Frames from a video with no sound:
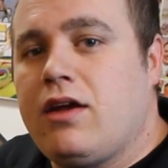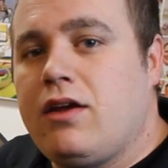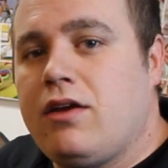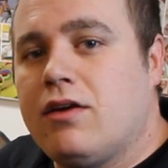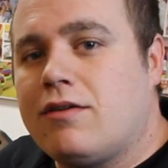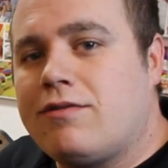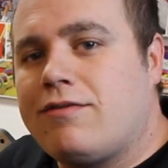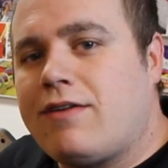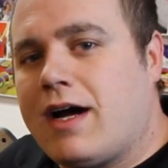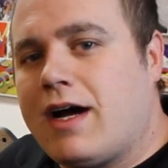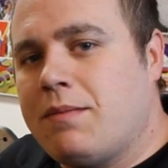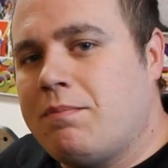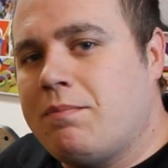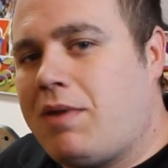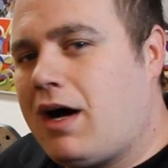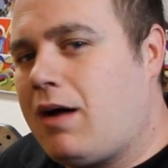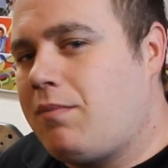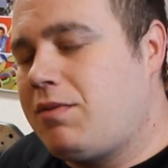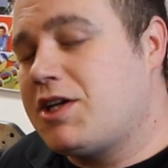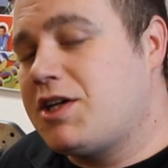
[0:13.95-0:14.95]
You'll find
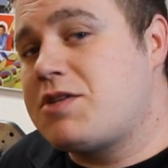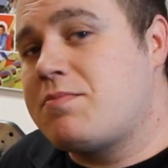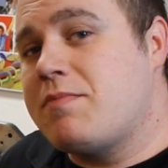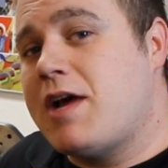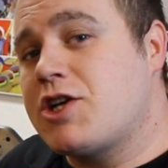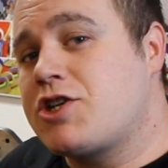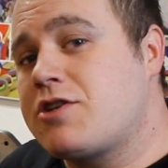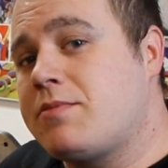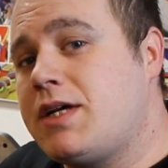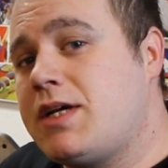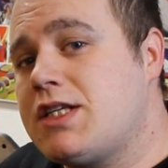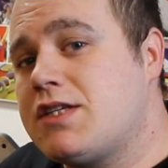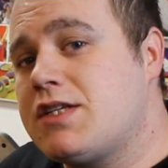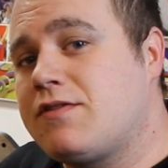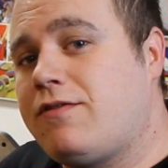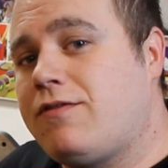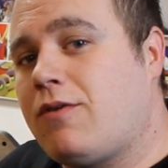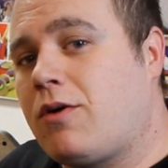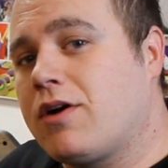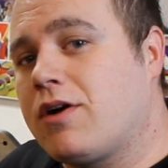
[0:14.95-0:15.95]
published measurements
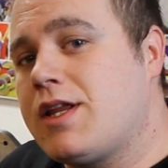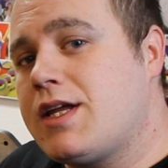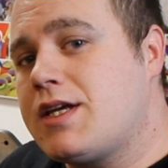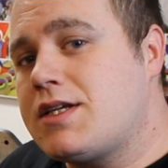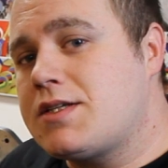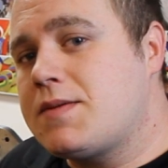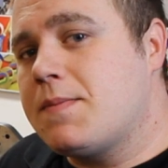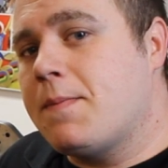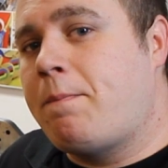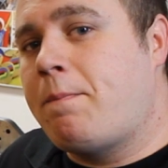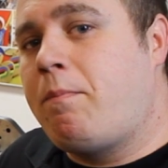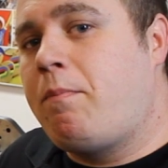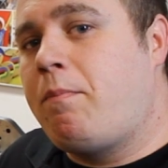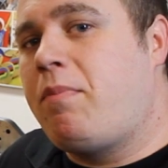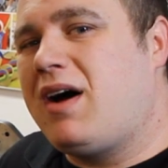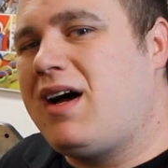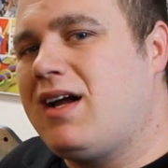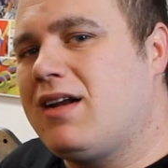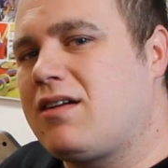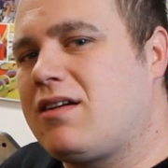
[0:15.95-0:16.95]
for this,
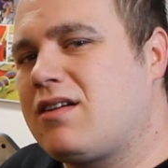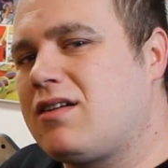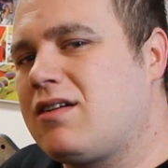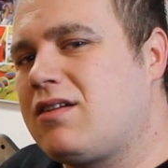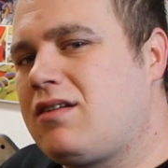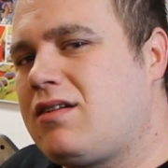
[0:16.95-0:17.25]
but